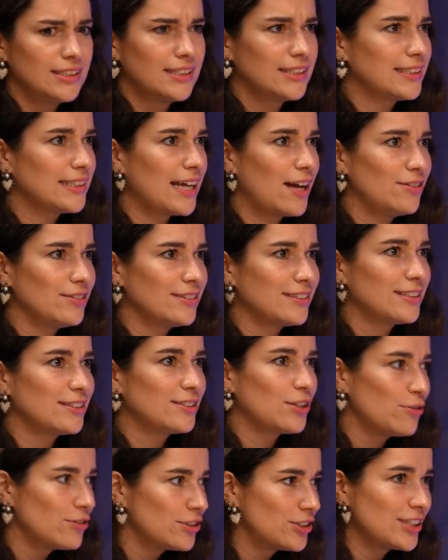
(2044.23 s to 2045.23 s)
this sounds
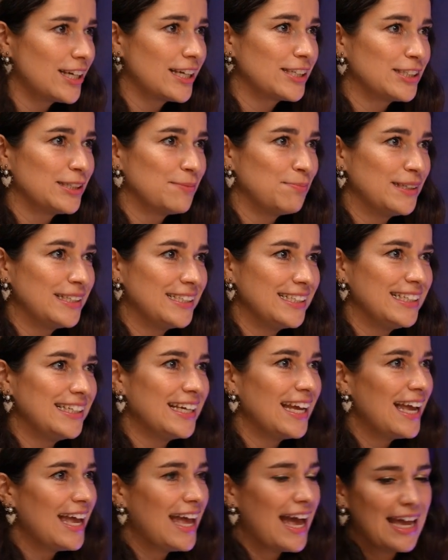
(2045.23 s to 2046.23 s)
so
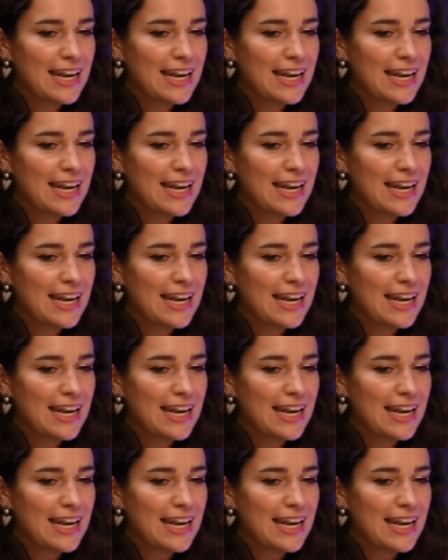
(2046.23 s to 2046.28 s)
ChatGPT,